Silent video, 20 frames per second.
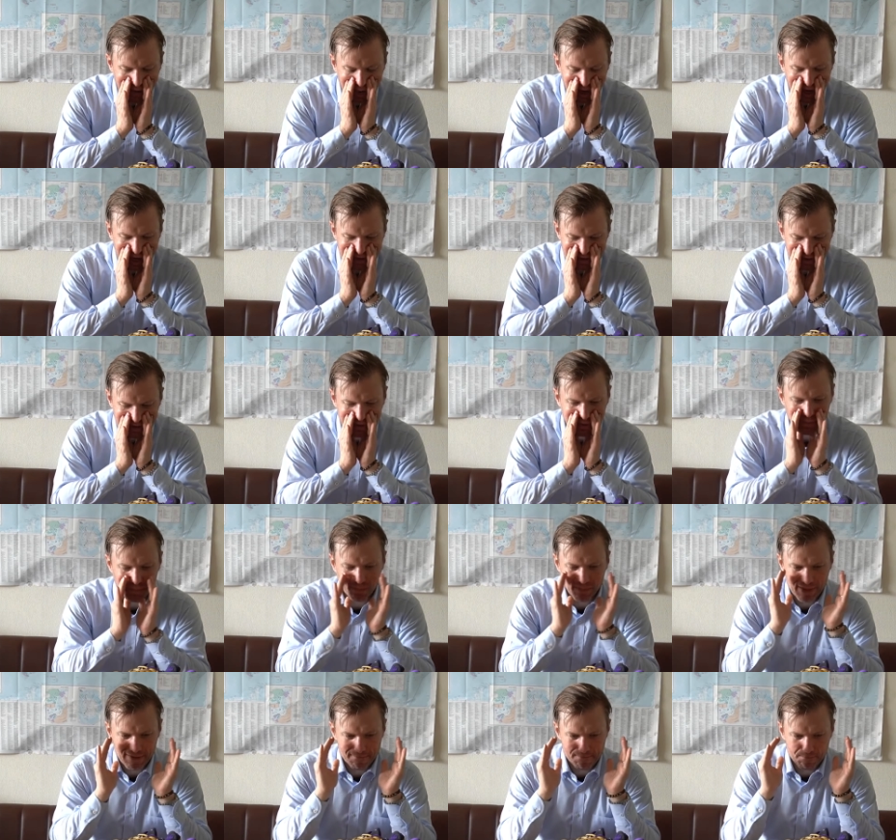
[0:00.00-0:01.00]
I had just
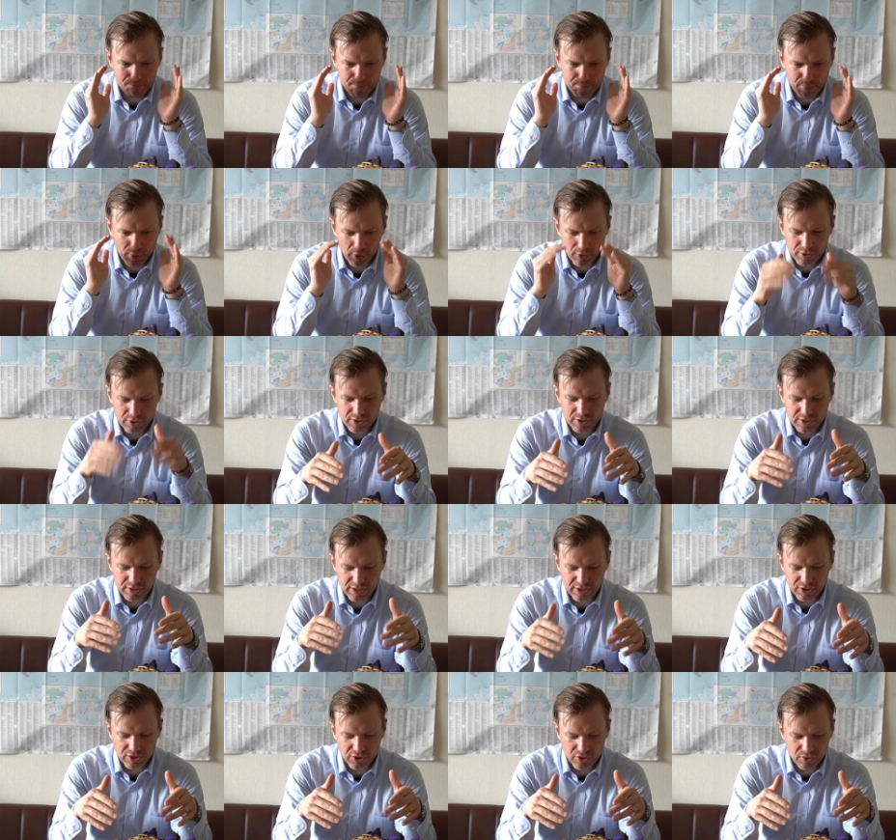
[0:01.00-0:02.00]
purchased
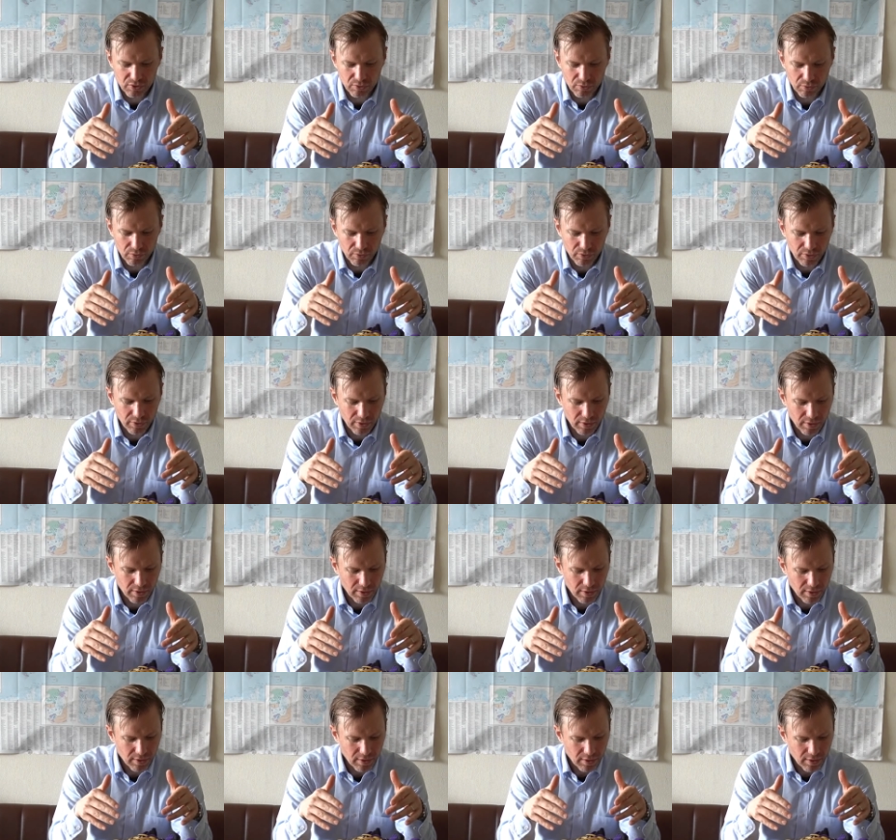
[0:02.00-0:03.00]
these shoes
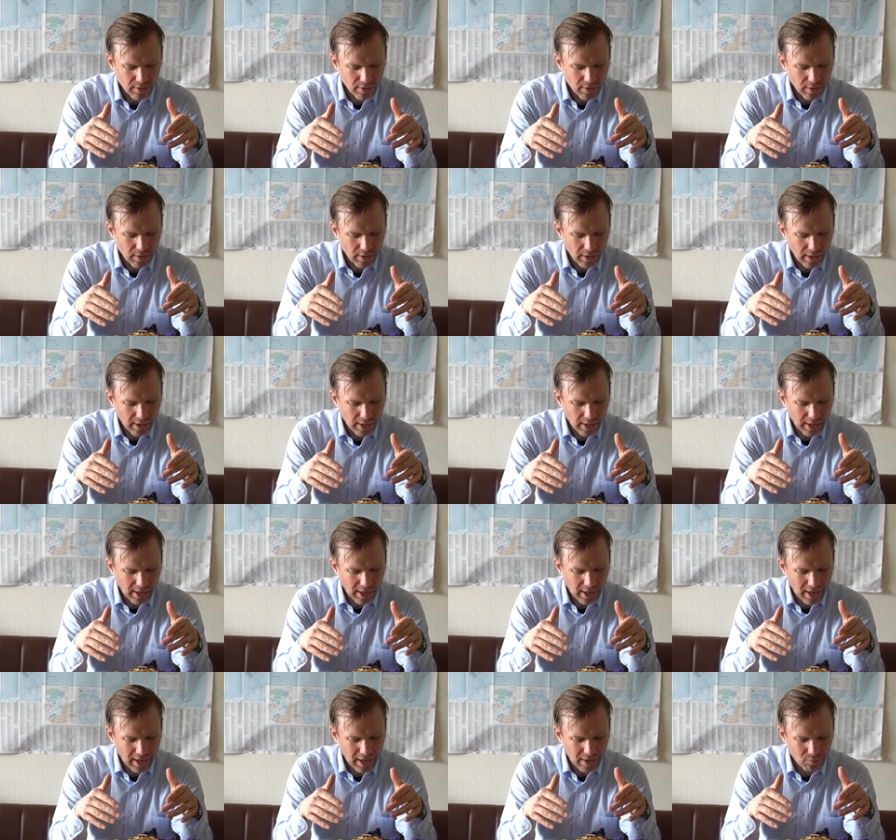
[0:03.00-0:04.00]

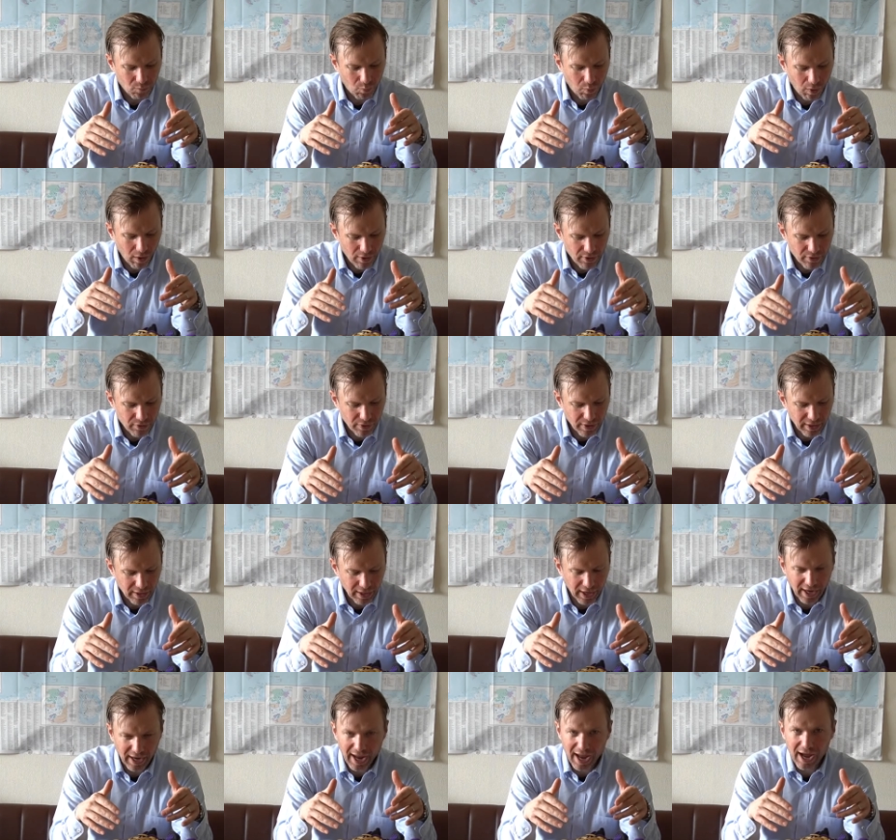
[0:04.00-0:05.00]
and wondering,
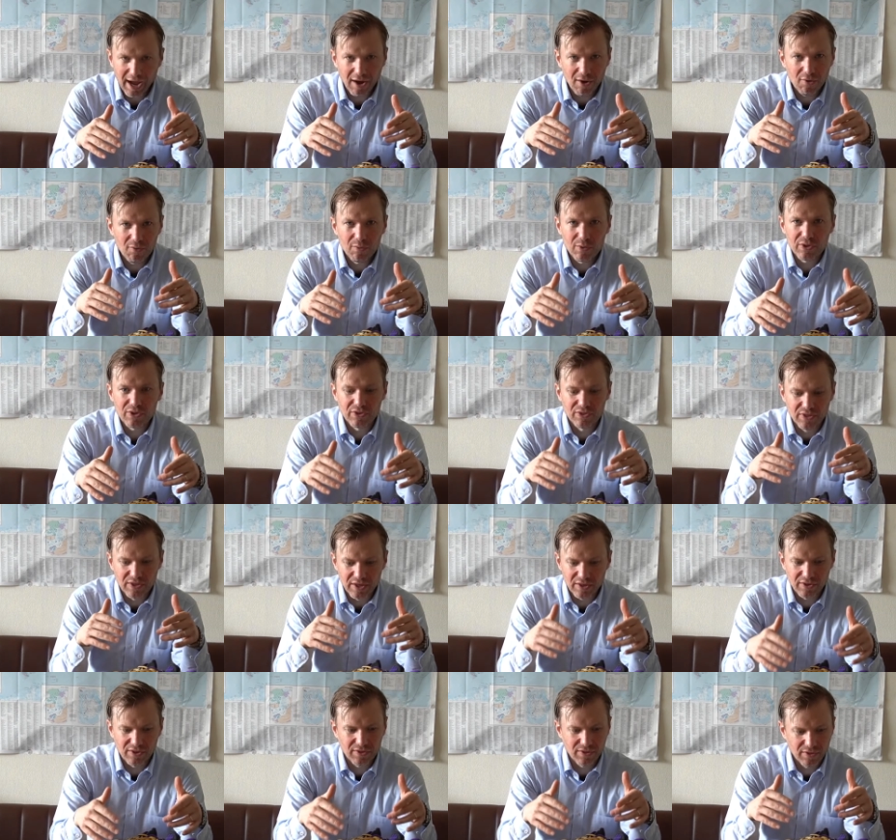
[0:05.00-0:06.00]
like, how was
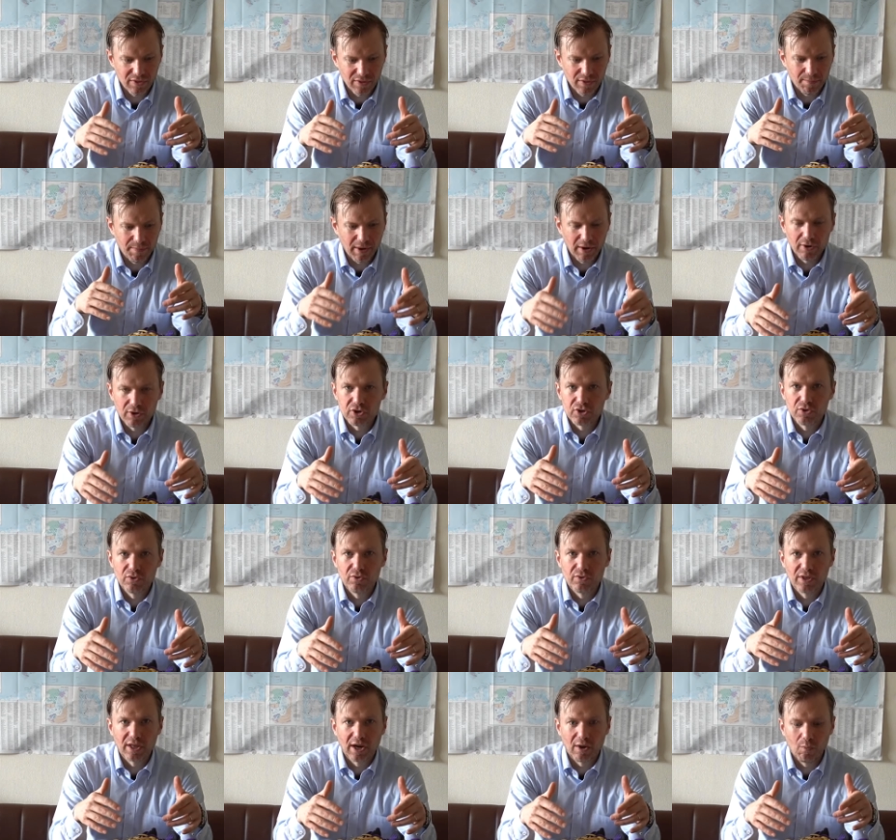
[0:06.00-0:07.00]
this the pair of
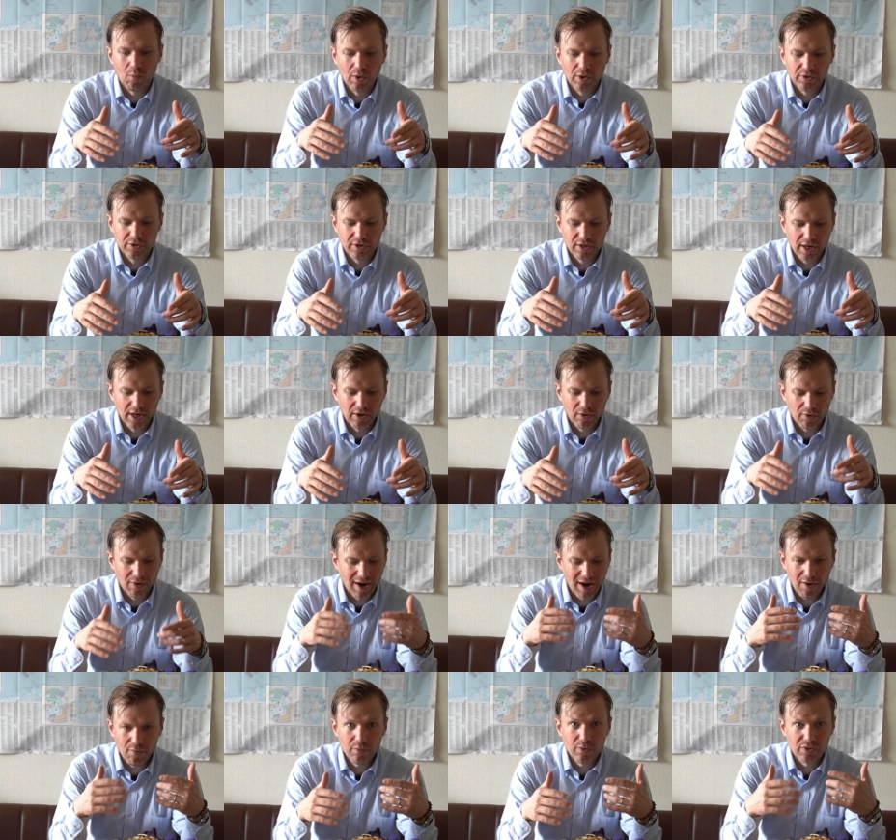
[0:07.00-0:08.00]
shoes that I won today, or
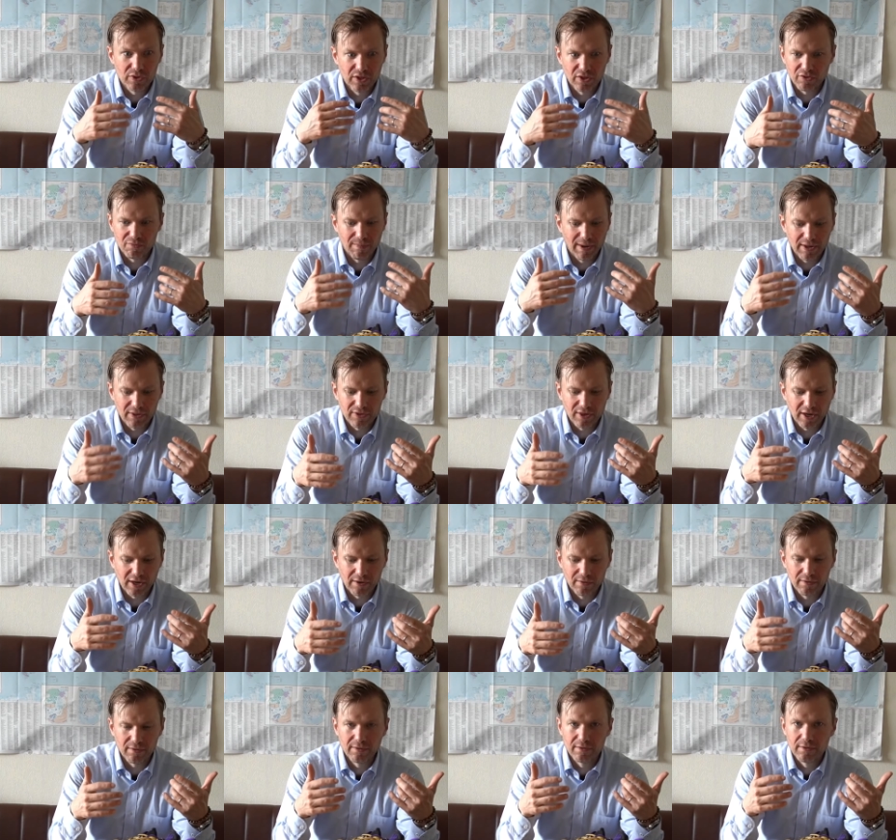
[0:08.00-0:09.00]
how was this my
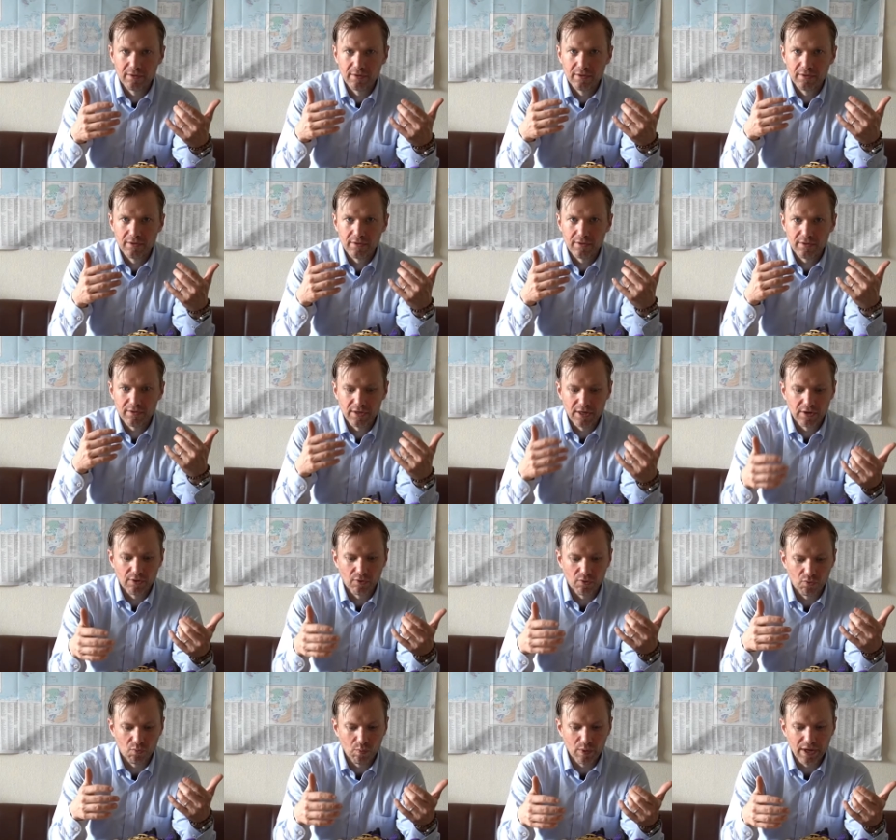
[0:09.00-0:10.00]
second
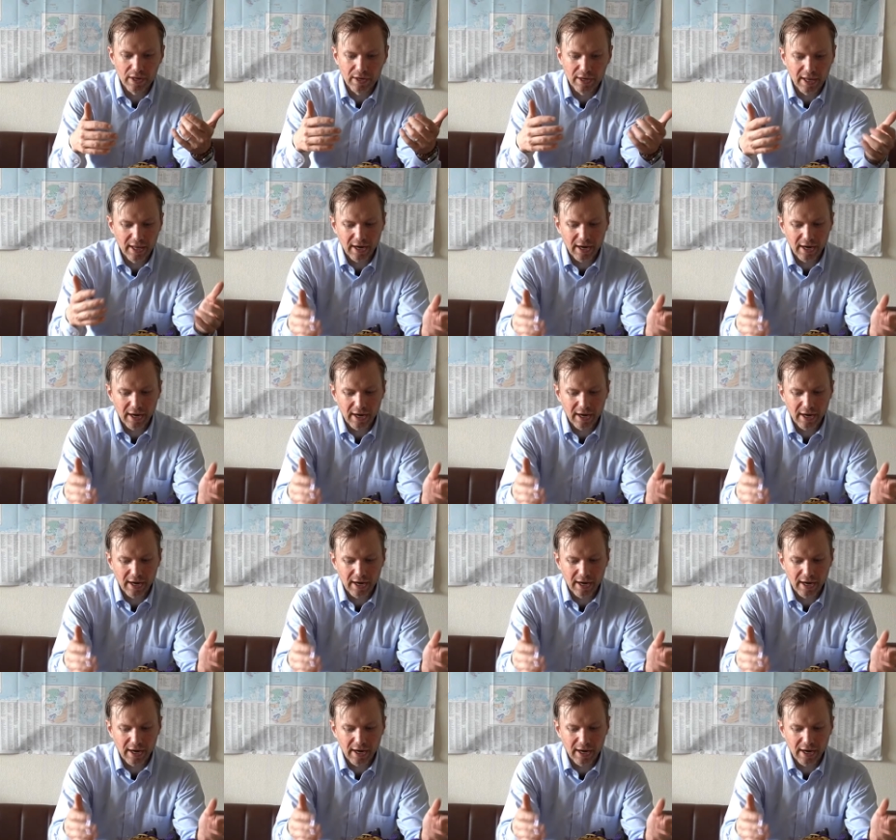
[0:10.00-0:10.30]
sneakers win?